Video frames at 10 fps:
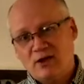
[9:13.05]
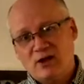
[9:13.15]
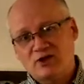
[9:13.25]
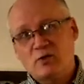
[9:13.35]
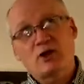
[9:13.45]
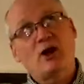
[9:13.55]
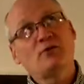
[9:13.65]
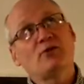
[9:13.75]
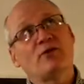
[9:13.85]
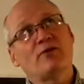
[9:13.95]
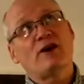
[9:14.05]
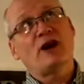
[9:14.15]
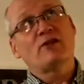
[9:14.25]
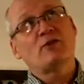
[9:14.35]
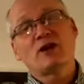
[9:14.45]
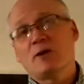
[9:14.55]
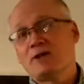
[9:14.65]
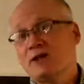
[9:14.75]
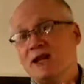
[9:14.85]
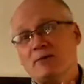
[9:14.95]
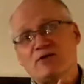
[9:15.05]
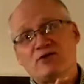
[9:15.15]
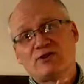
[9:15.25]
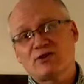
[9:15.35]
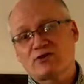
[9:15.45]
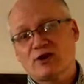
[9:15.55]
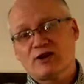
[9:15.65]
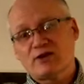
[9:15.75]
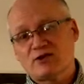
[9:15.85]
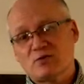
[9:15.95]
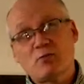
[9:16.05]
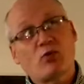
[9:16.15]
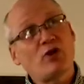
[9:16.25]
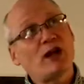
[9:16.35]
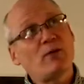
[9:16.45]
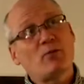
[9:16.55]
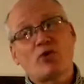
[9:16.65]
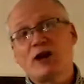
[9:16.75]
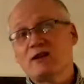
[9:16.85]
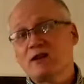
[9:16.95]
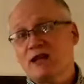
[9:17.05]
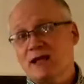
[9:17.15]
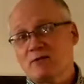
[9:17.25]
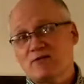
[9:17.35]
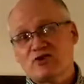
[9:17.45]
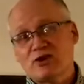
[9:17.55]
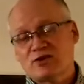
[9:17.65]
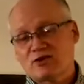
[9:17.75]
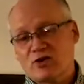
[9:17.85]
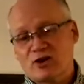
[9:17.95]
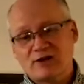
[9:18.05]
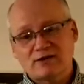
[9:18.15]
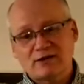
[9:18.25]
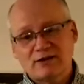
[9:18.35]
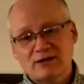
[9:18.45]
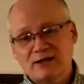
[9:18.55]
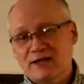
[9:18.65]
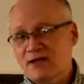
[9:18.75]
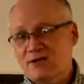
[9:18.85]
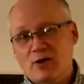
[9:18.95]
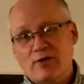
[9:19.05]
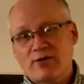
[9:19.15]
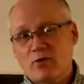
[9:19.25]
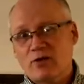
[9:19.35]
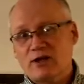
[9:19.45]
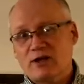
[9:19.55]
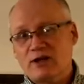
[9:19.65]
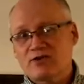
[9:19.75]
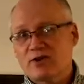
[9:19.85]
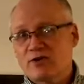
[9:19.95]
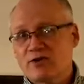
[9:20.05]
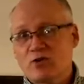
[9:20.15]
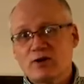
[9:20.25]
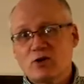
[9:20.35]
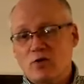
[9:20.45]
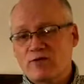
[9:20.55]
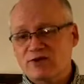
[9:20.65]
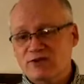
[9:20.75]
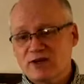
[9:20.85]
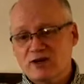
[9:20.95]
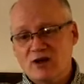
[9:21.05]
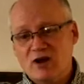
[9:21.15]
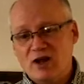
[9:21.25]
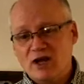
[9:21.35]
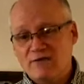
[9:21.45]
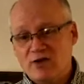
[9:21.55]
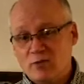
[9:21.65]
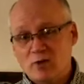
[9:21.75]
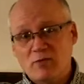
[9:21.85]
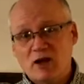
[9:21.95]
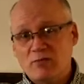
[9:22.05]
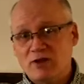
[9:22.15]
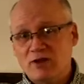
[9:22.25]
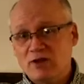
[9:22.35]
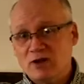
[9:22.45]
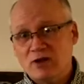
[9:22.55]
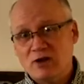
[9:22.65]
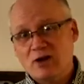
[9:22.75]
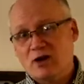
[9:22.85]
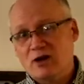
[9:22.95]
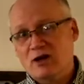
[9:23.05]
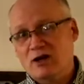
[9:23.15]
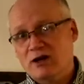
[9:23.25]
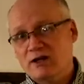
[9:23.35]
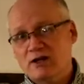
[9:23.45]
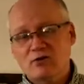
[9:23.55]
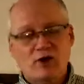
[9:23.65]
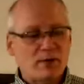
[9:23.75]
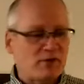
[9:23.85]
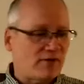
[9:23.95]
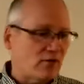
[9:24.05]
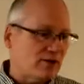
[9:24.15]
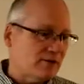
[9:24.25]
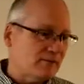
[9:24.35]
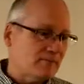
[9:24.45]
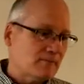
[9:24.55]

As we come to the Father, we come in the name of Jesus Christ. As we pray, we pray in the name of Jesus Christ. He is our authority. He's the authority over sin in our life that we might be cl- clean and right before Him.